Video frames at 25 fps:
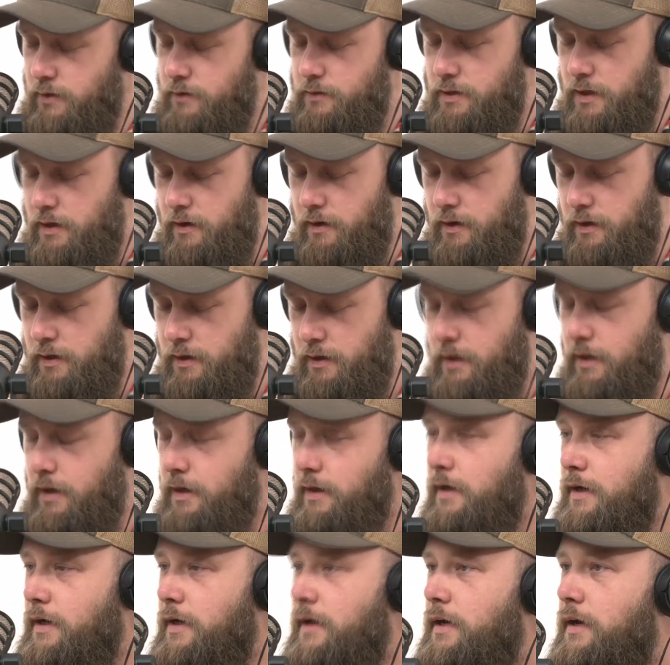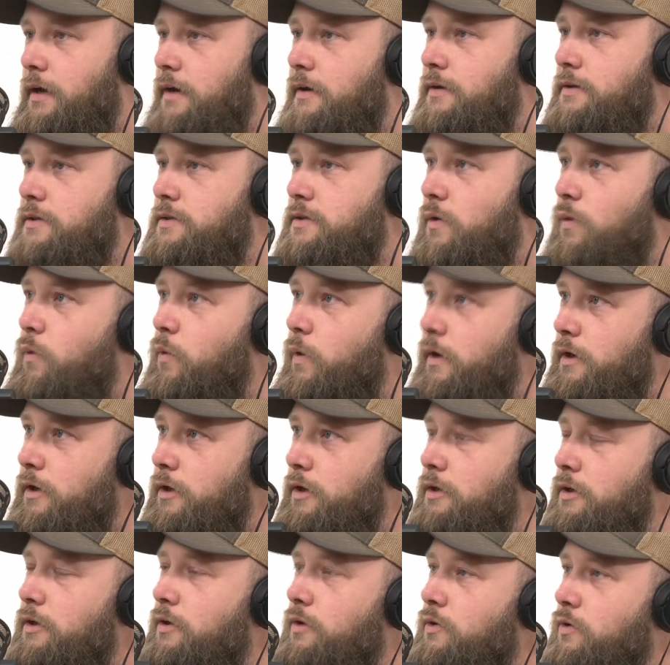Derik. Okay. So when
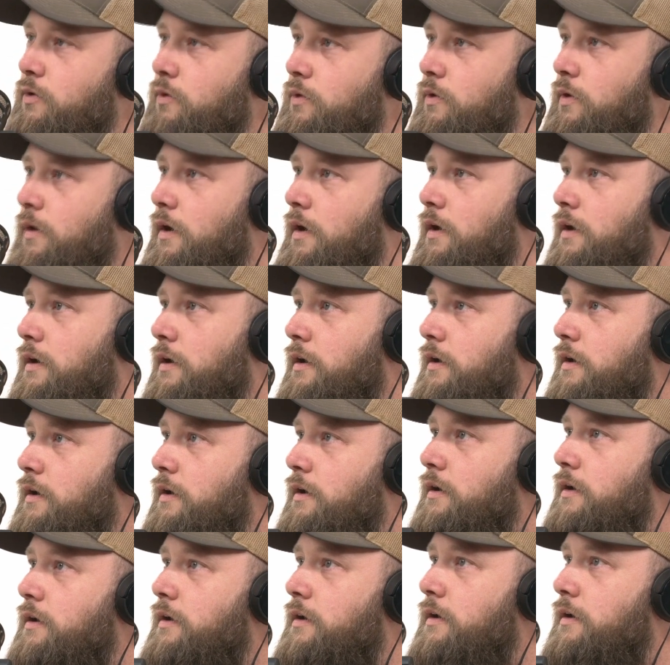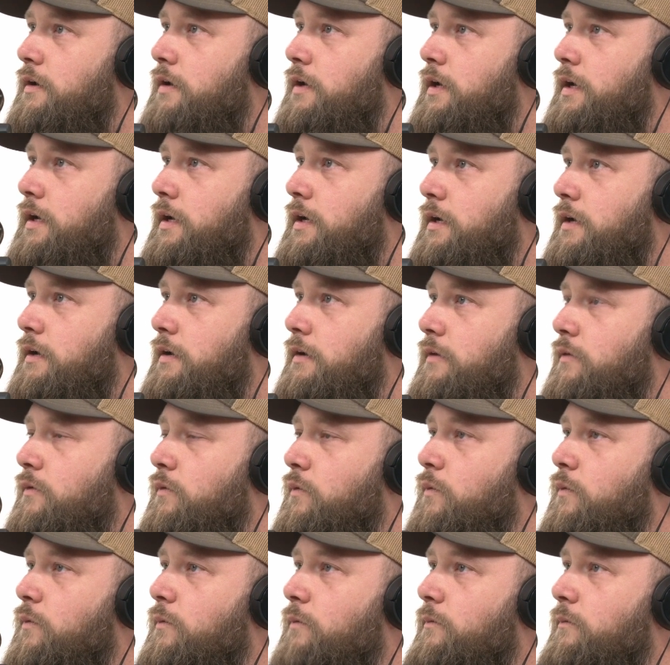you are. Uh,
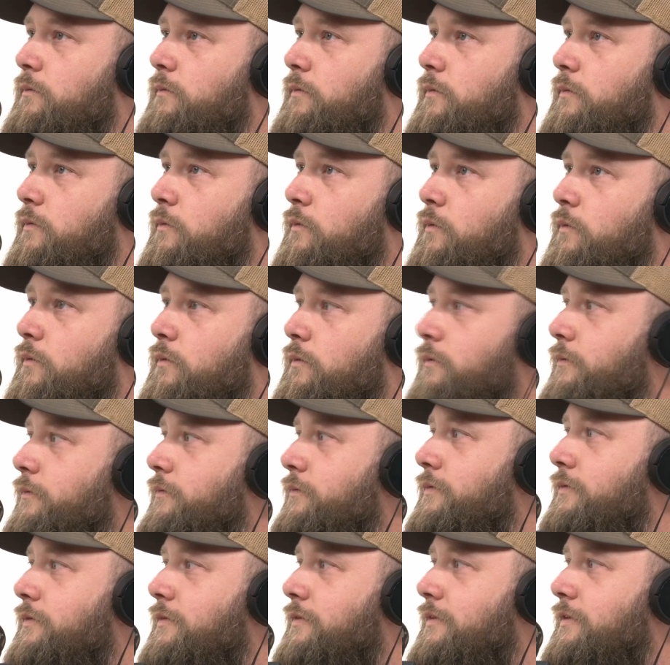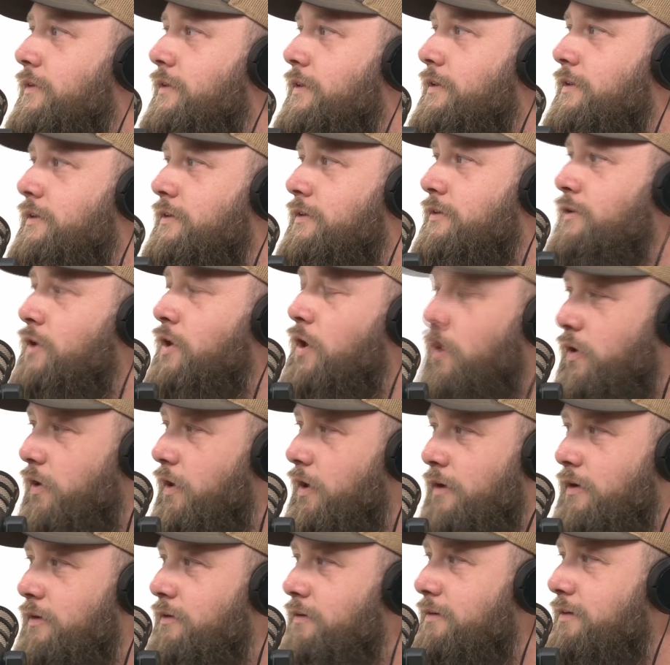Did my wife send this in? No,
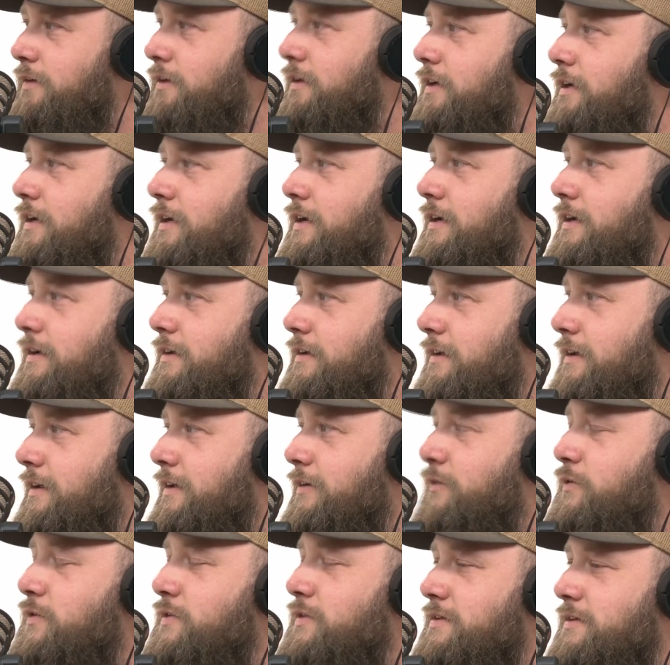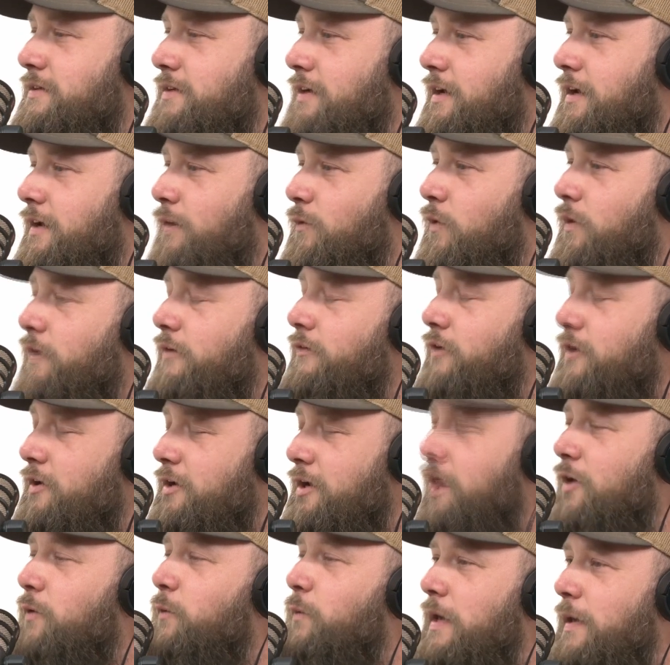no. Okay. Uh, it was uh, one of our
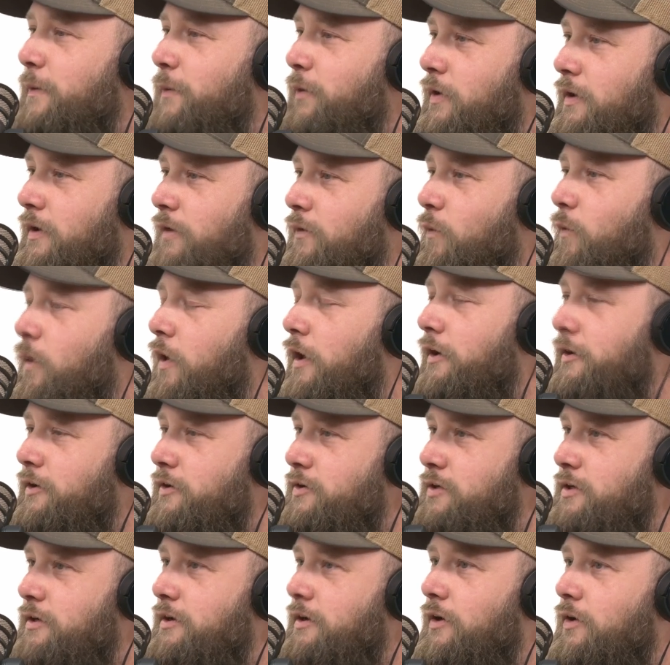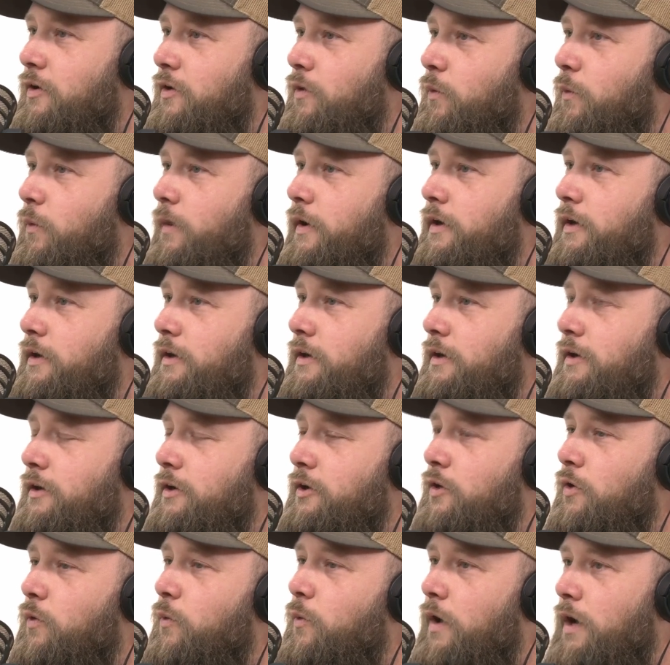young people wanted to know when okay.
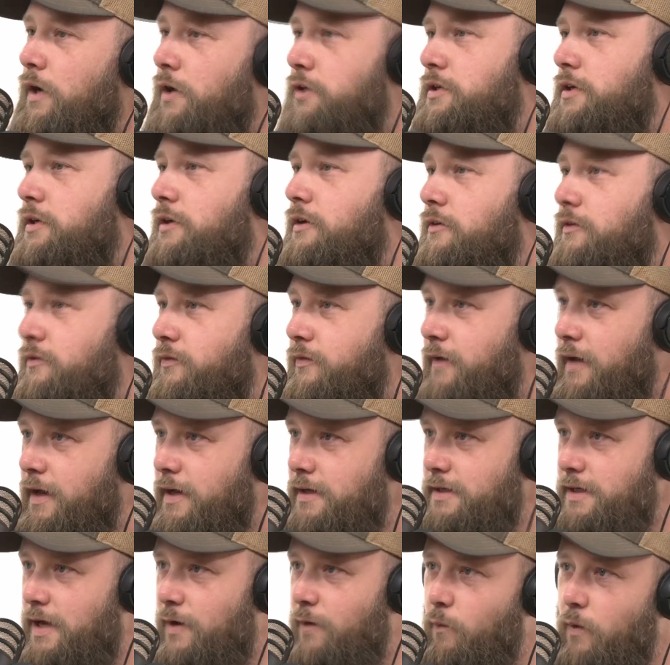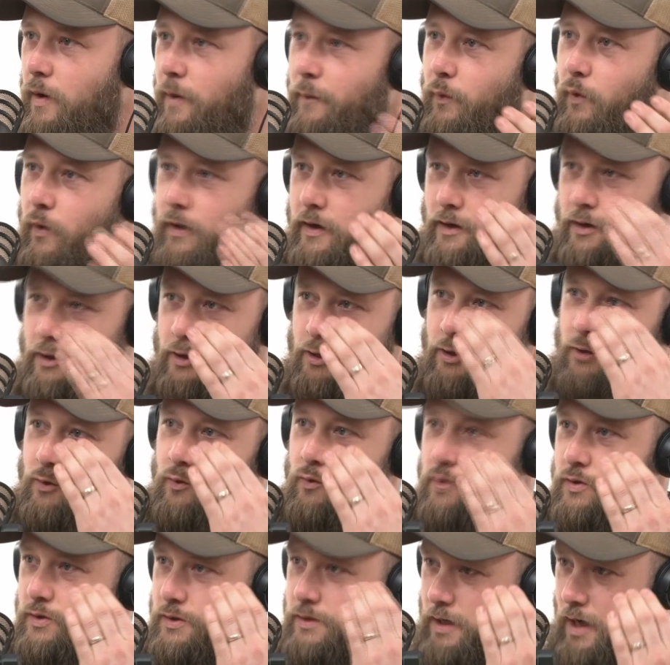you're washing your face, at what point do you
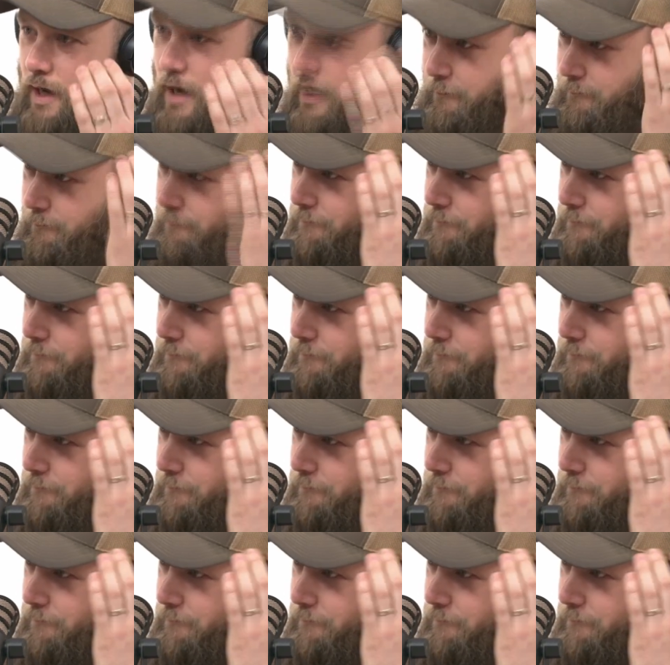stop?